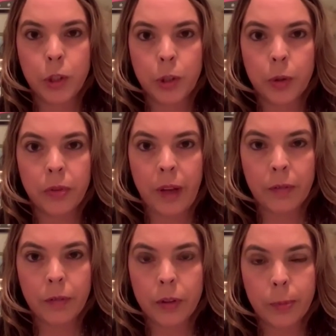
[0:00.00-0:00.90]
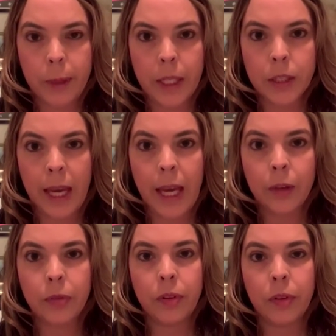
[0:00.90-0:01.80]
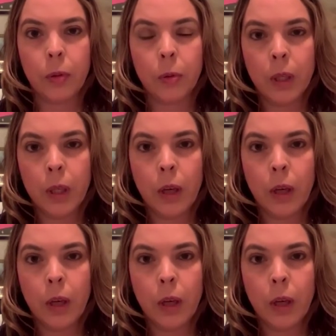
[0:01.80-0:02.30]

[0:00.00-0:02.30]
junior staffers being tasked to